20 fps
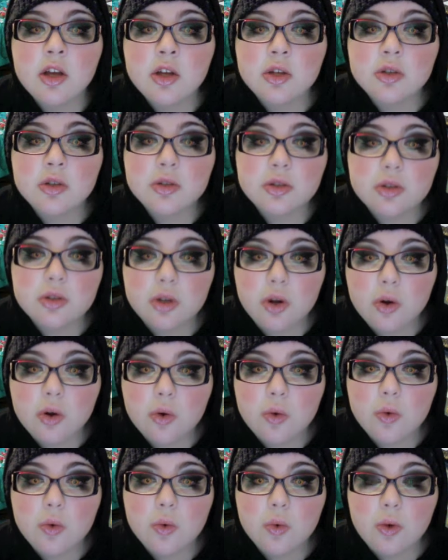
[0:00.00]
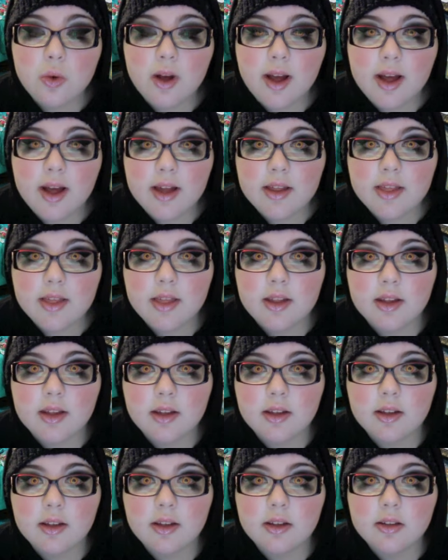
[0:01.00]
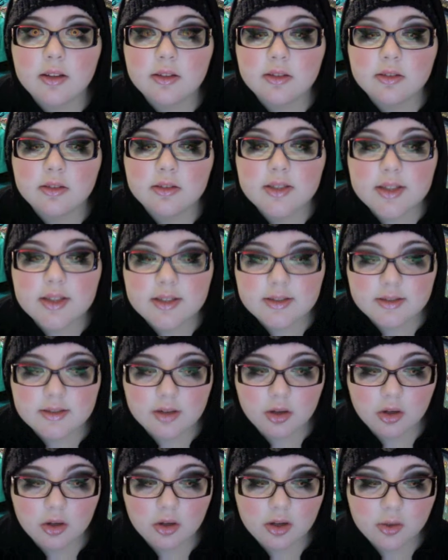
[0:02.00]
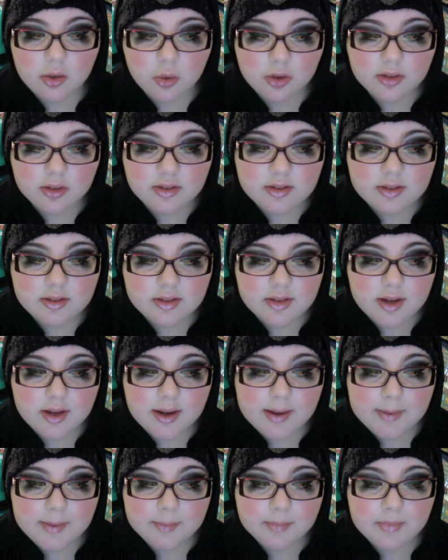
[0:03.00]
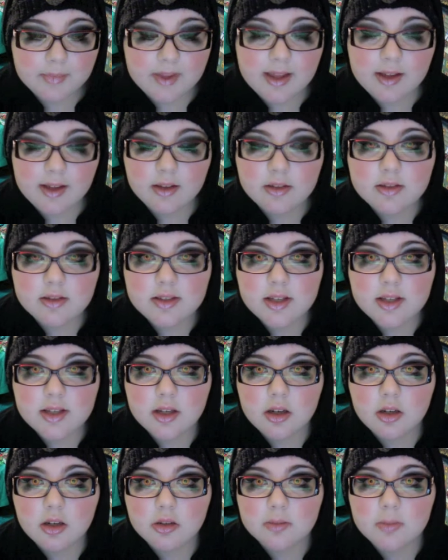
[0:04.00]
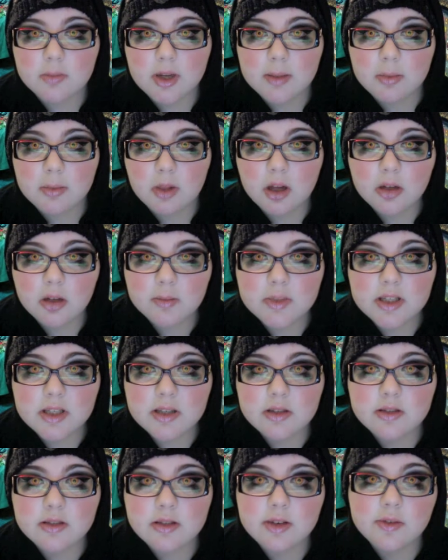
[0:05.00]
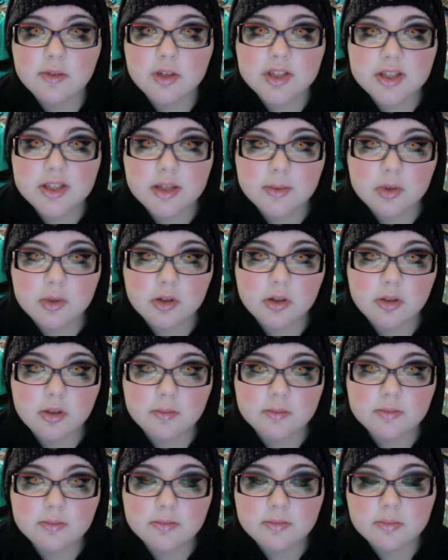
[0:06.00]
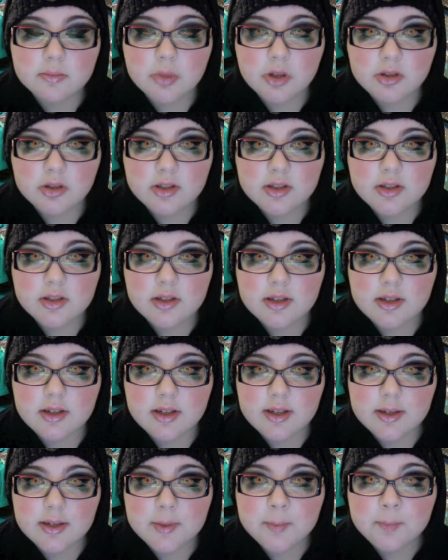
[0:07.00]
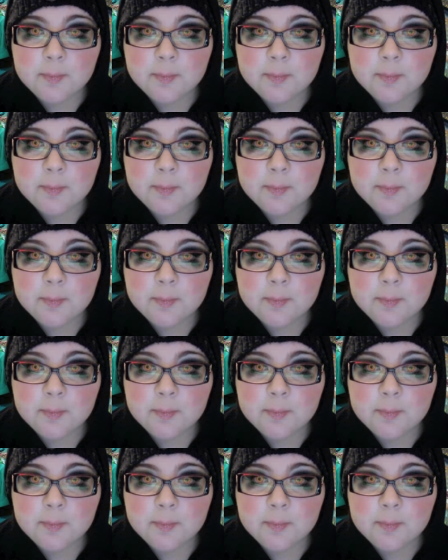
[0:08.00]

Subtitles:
So I think that's all I wanted to say. Yeah, check out my blog because every time I'm gonna post a